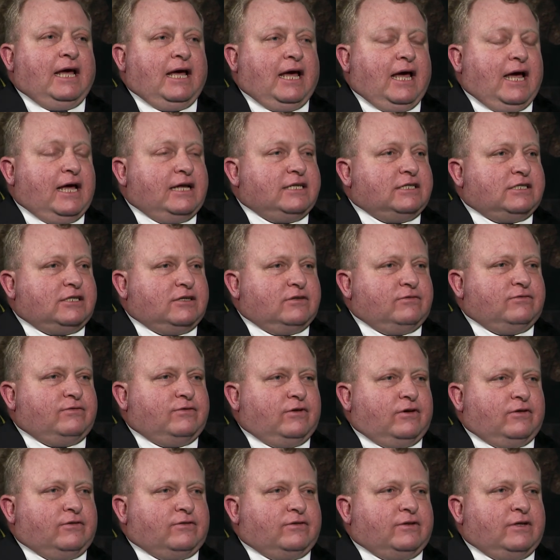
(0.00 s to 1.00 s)
and so
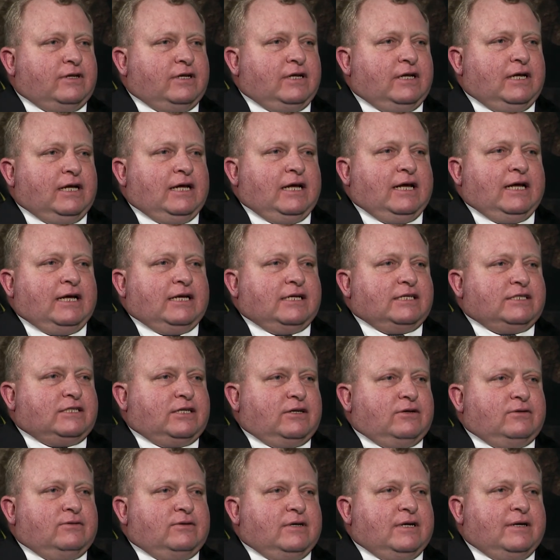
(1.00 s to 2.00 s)
forth.
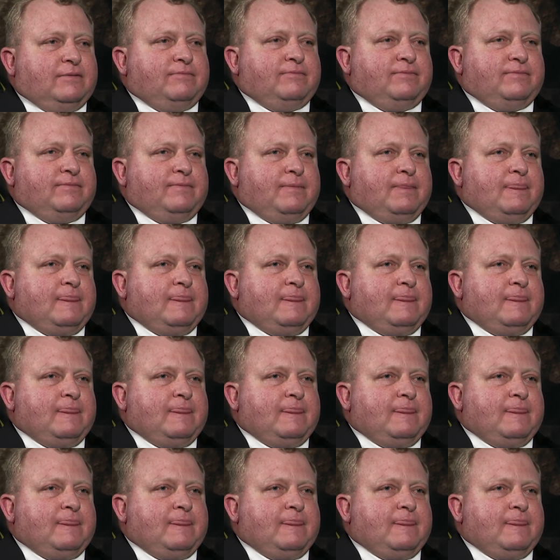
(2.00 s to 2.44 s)
So